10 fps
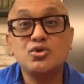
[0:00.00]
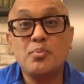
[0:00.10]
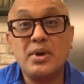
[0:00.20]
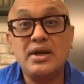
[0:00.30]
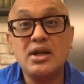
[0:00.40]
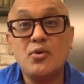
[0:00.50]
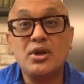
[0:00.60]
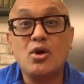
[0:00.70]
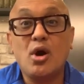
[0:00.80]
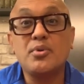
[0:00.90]
print out a
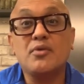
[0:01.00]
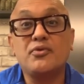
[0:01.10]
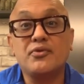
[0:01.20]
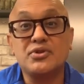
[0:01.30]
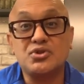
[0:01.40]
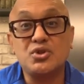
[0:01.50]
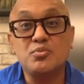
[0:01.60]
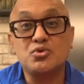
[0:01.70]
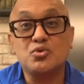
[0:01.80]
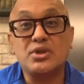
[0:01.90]
copy of your
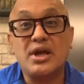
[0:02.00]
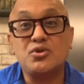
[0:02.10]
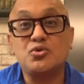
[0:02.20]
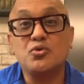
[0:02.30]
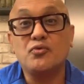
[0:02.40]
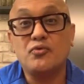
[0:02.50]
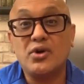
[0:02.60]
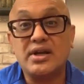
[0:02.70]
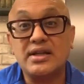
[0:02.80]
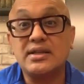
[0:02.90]
resume so that you don't
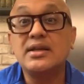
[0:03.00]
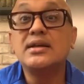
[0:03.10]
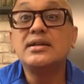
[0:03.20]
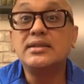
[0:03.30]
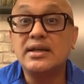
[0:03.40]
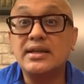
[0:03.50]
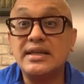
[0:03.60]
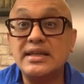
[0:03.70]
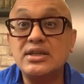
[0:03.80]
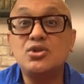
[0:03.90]
forget the
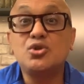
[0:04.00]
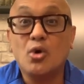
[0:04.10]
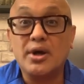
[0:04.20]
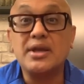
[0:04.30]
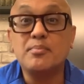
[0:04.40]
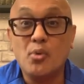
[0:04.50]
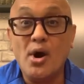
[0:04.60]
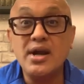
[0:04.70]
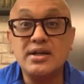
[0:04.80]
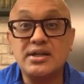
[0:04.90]
key talking
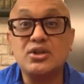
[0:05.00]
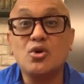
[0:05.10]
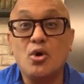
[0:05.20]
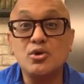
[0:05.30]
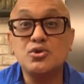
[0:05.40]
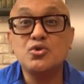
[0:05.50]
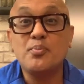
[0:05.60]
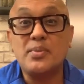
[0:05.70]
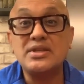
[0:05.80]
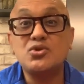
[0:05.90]
point. It also
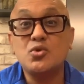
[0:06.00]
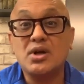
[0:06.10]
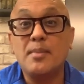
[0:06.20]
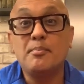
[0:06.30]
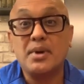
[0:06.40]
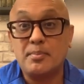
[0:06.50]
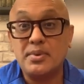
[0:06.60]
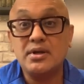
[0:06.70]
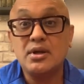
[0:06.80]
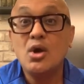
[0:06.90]
best to come
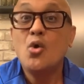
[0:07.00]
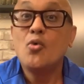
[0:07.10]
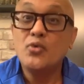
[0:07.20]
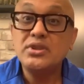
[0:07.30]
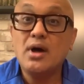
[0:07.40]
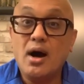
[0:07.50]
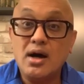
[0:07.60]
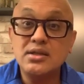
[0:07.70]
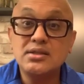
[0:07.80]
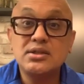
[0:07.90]
prepared with
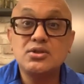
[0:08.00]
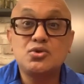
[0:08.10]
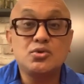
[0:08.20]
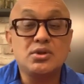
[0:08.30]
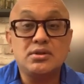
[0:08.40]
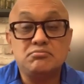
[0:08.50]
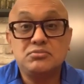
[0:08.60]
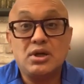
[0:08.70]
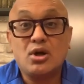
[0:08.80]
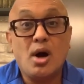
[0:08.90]
answer to the
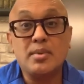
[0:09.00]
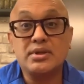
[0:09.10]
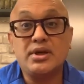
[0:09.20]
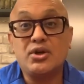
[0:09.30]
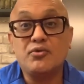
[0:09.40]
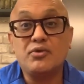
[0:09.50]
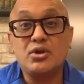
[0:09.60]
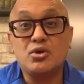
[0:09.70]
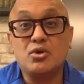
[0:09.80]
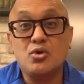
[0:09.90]
common
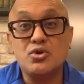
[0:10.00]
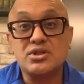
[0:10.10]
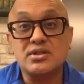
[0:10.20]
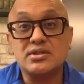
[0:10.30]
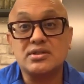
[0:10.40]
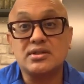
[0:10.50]
interview questions,